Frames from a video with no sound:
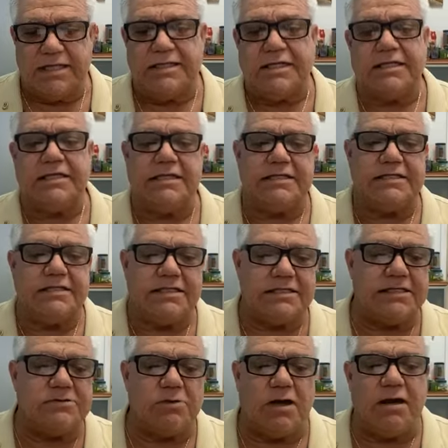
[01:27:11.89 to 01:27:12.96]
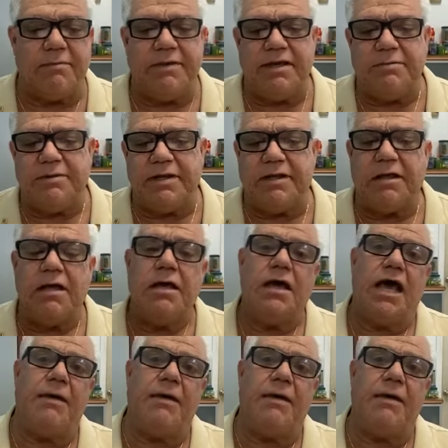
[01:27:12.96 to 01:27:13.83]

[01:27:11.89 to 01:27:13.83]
This, this is what I mean with it.